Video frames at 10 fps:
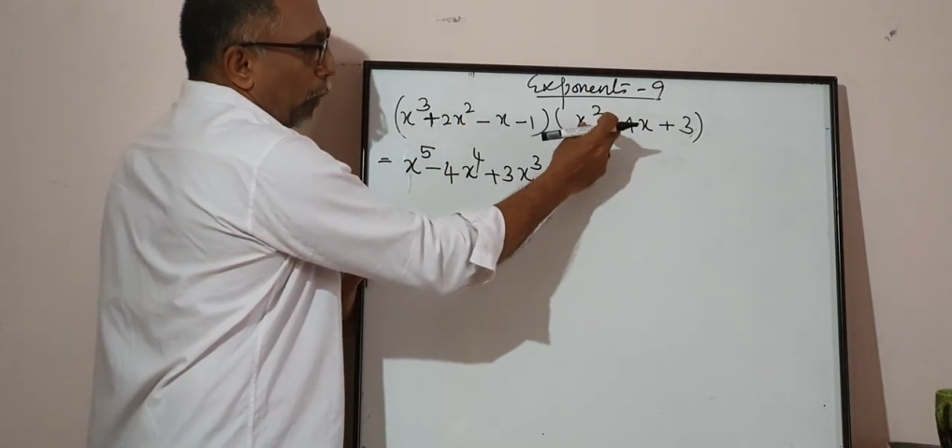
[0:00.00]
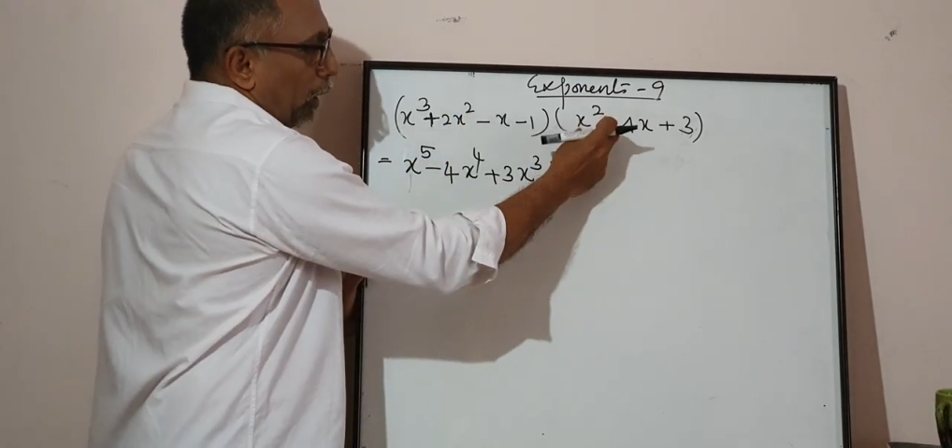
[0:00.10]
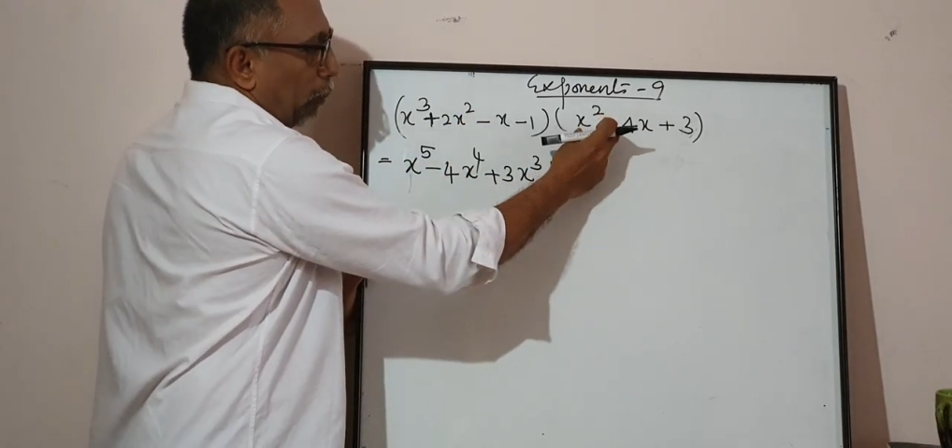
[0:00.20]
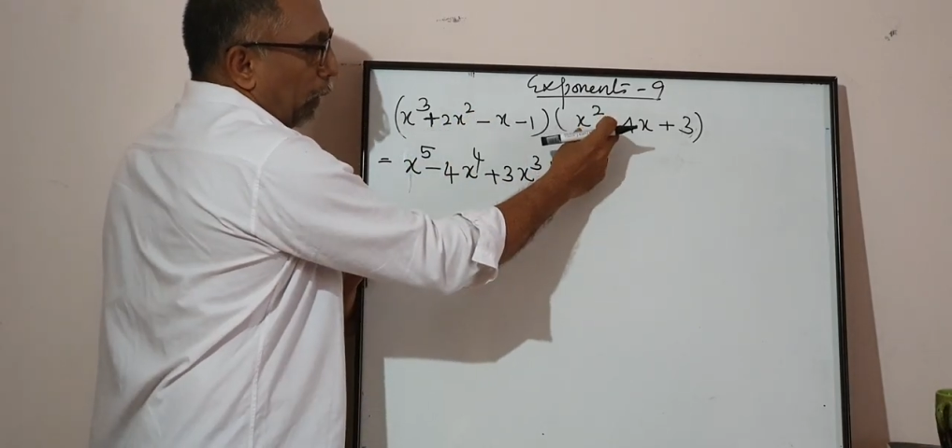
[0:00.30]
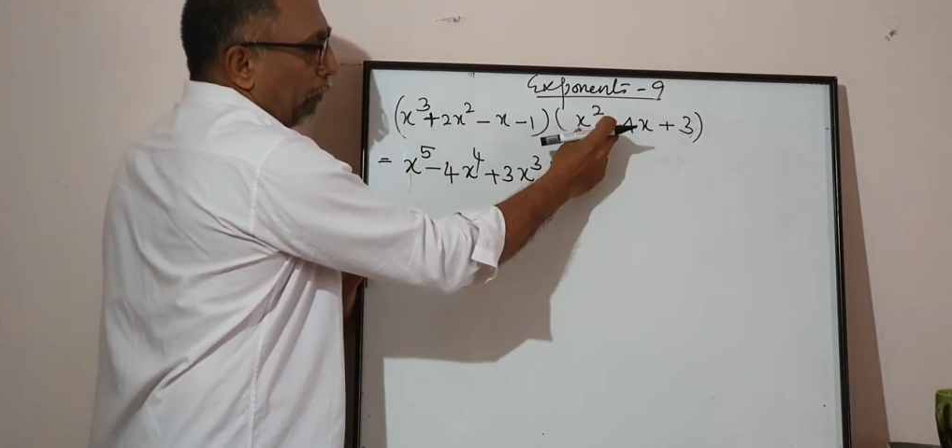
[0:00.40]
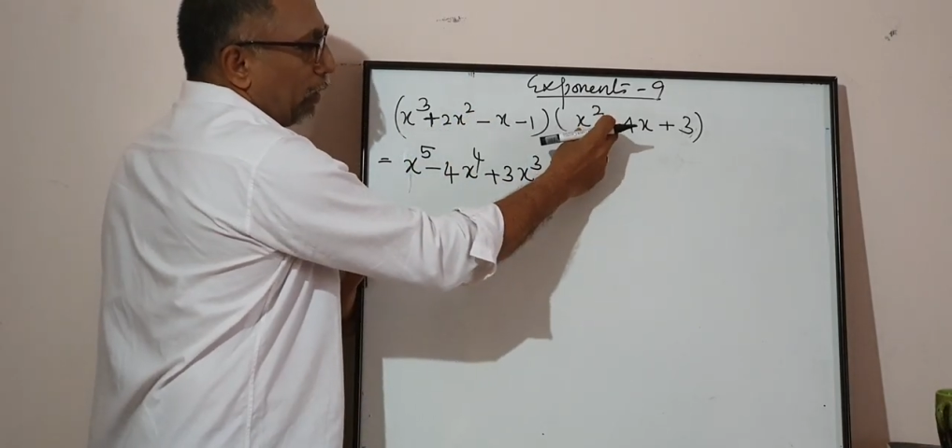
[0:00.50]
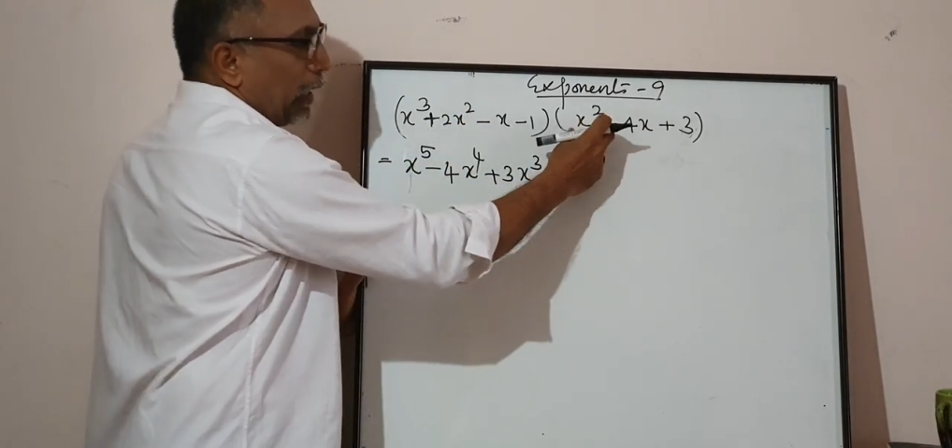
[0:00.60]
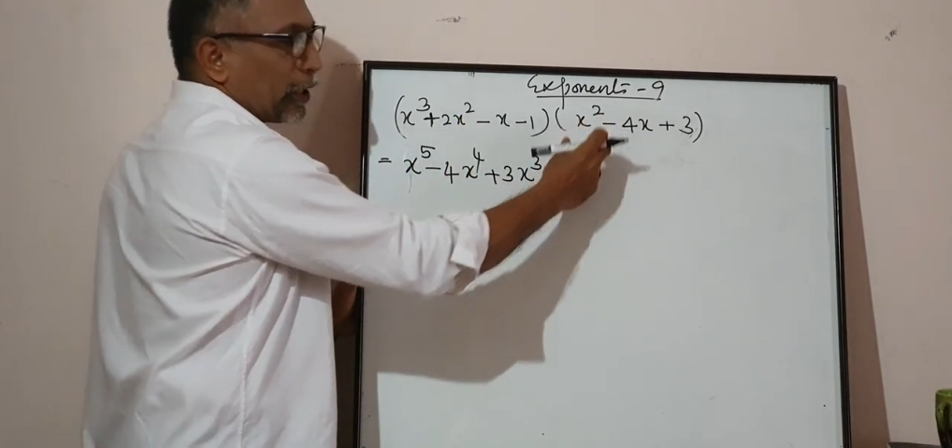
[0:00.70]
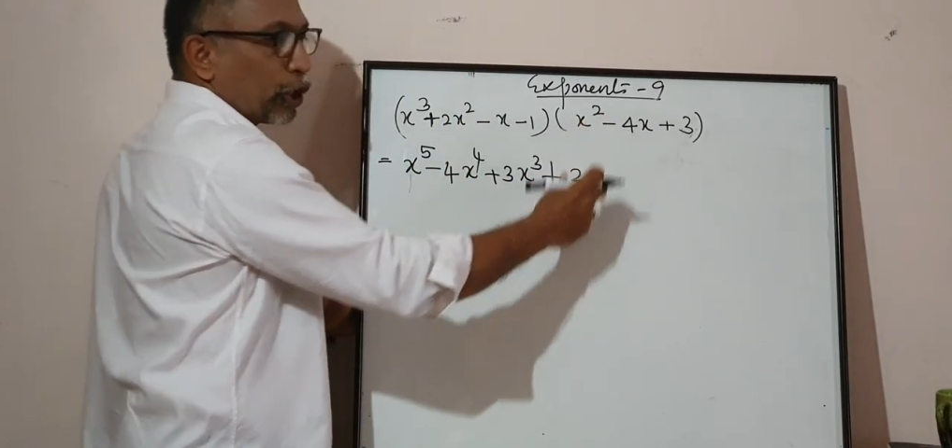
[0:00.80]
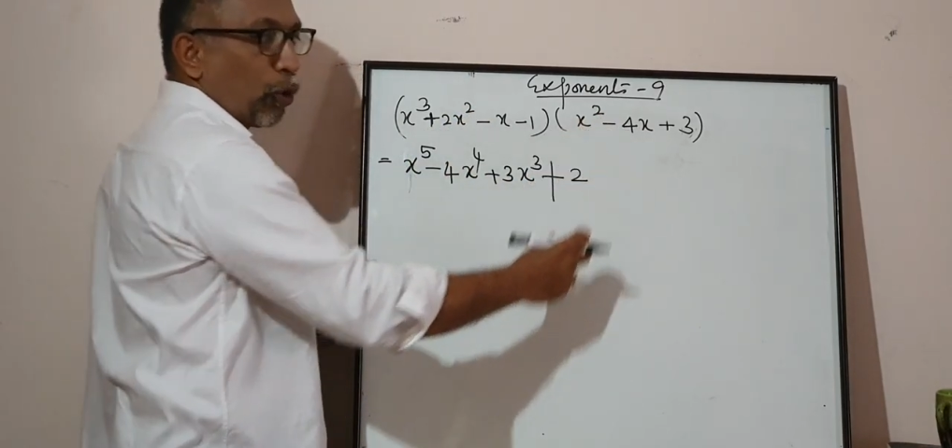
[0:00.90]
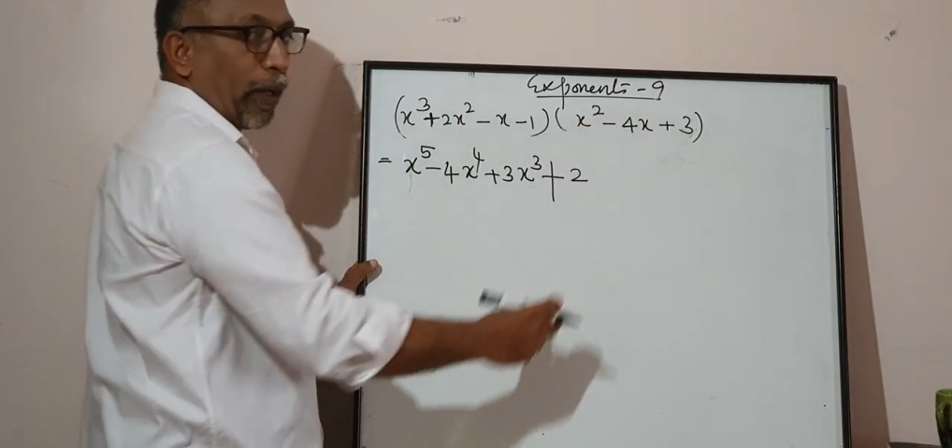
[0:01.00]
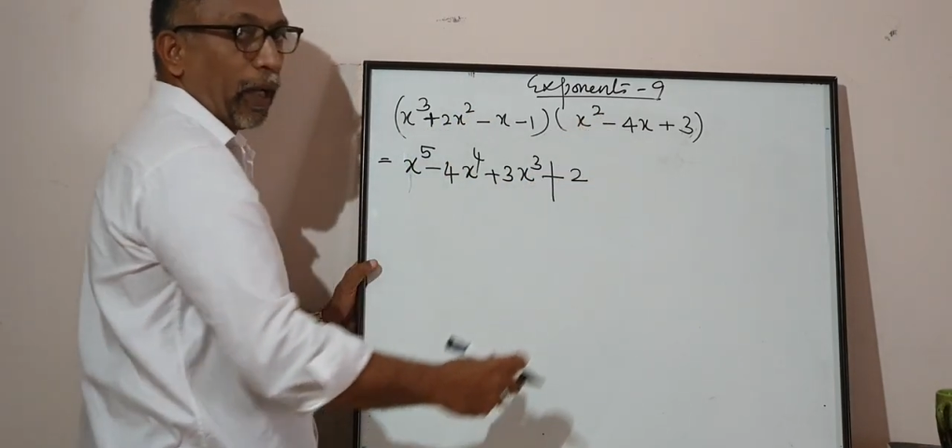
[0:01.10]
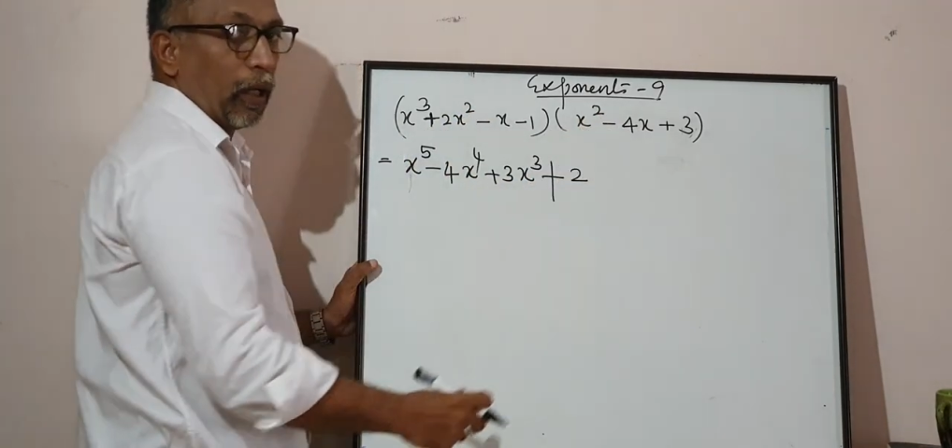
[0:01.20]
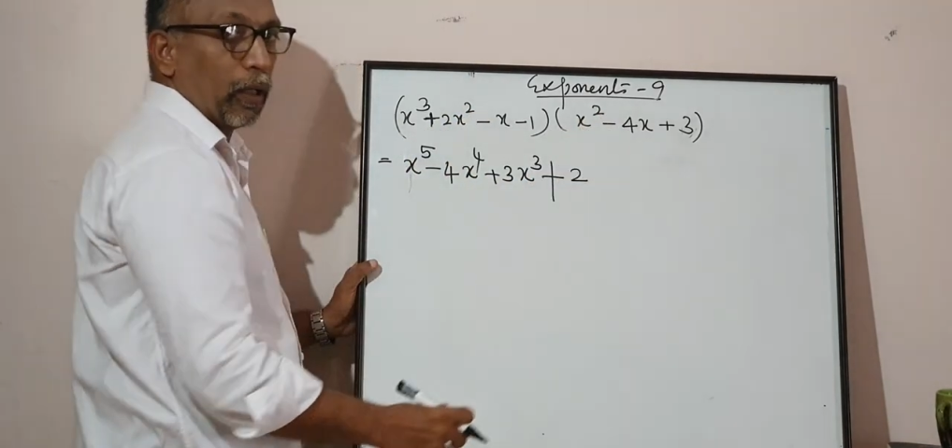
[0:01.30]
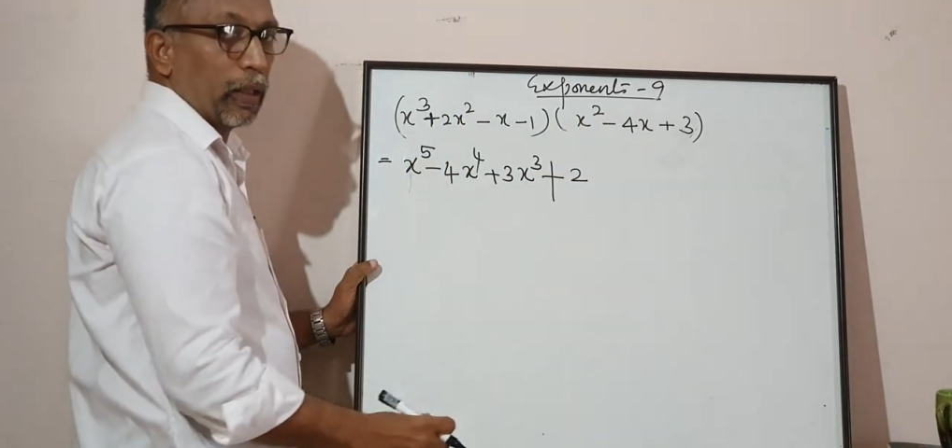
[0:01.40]
multiplied with x
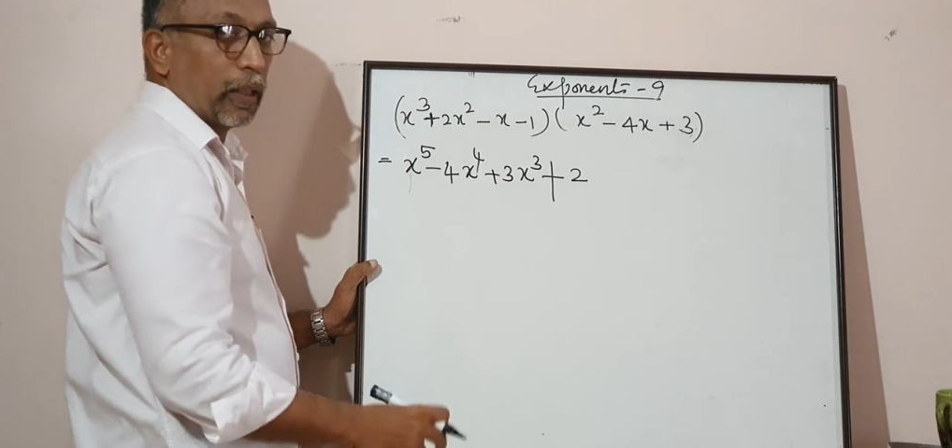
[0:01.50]
square.